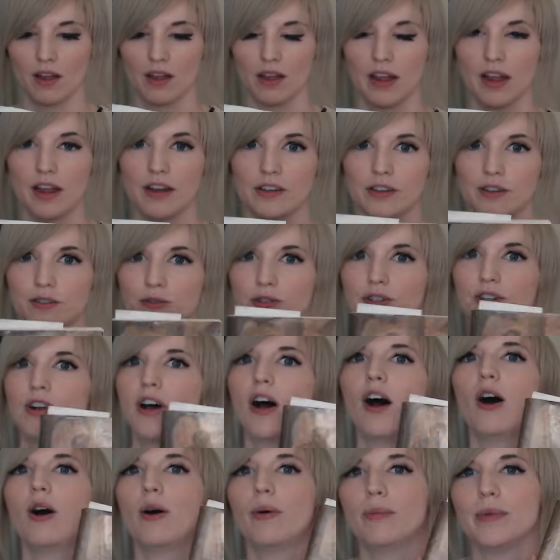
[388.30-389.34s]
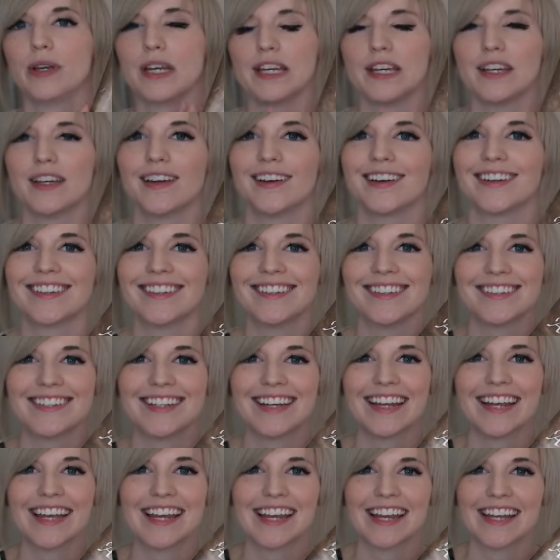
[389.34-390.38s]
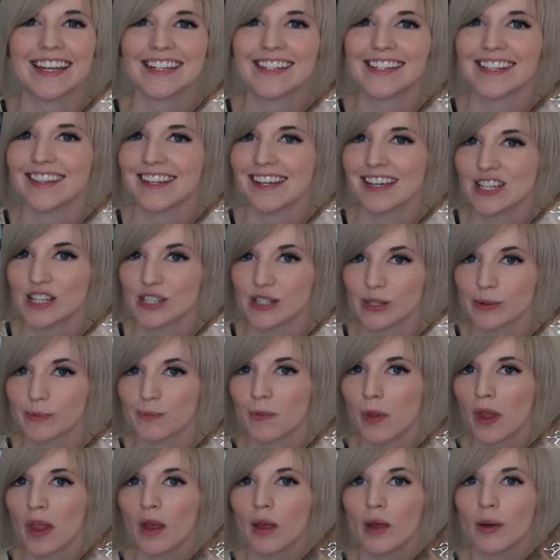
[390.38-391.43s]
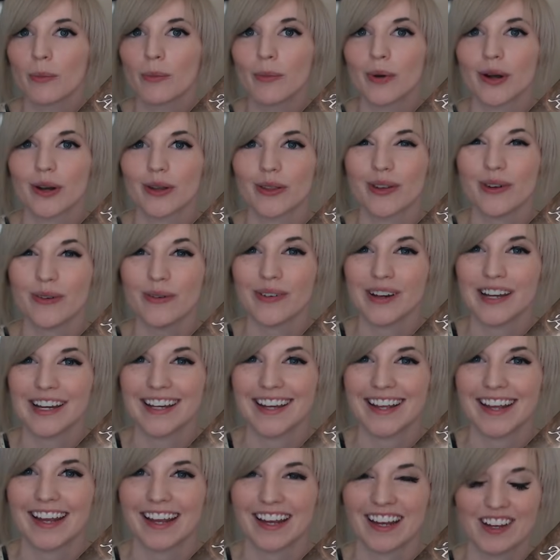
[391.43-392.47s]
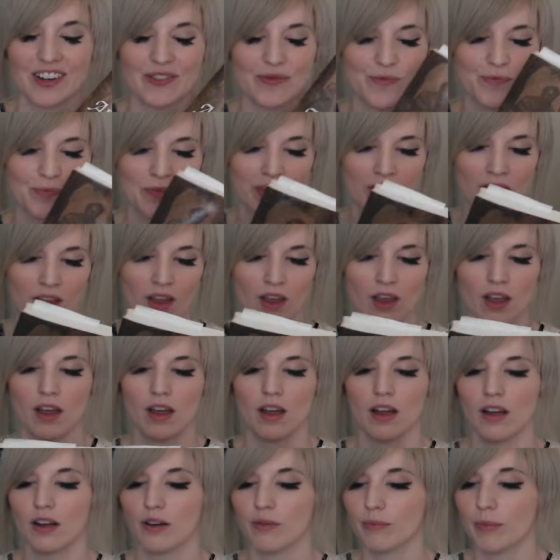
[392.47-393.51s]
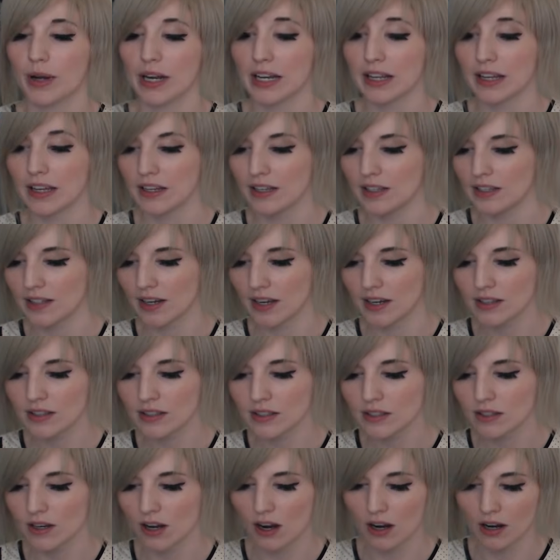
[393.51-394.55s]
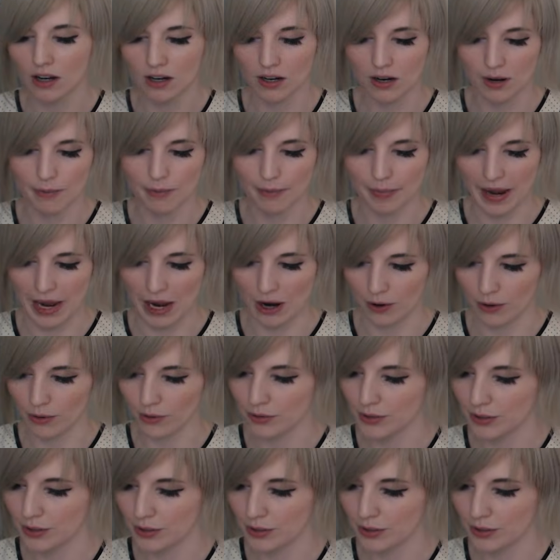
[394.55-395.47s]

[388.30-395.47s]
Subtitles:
and you should all be digging into this per the reading, but he does talk about